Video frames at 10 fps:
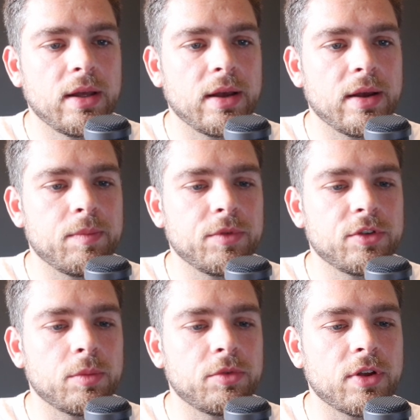um,
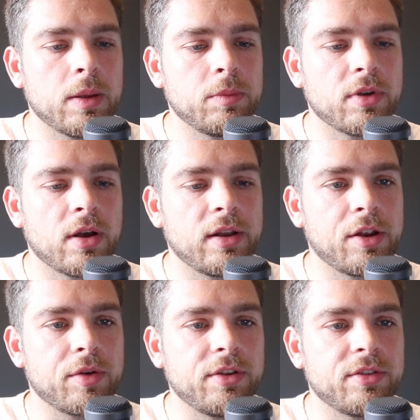sometimes I'll
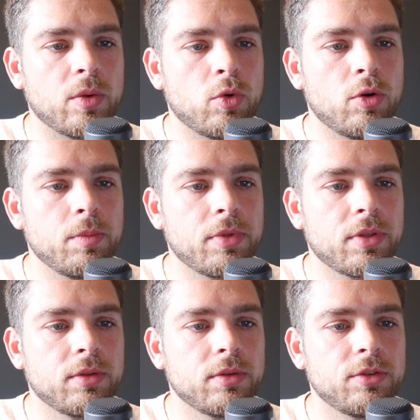increase the
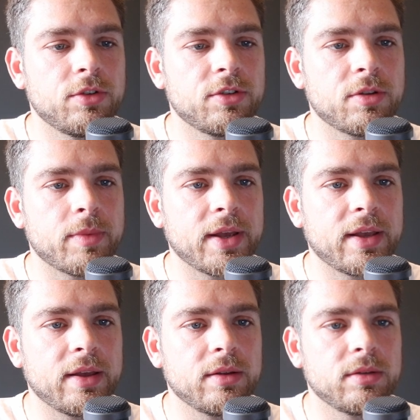warmth just to
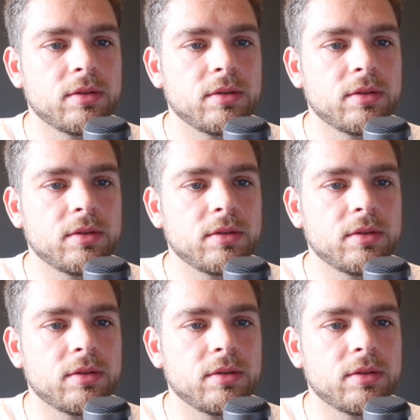make it